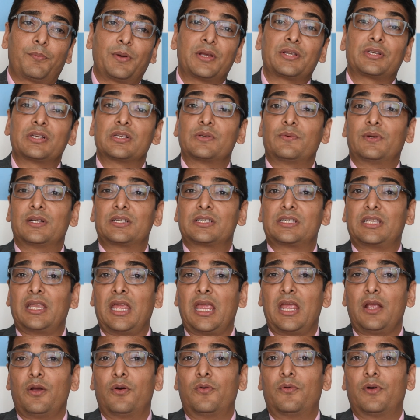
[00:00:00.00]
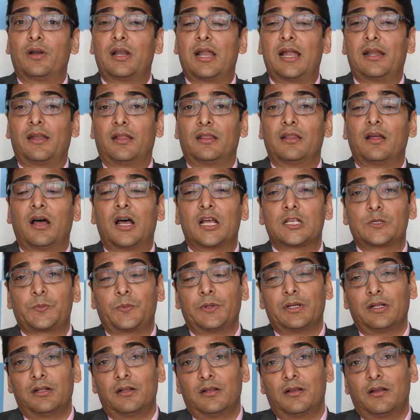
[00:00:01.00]
patients were staying overnight in the
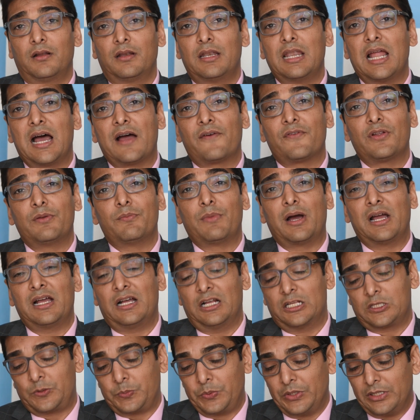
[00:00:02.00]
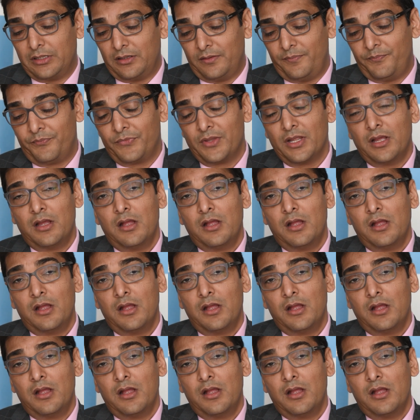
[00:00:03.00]
hospital. Now in my hospital,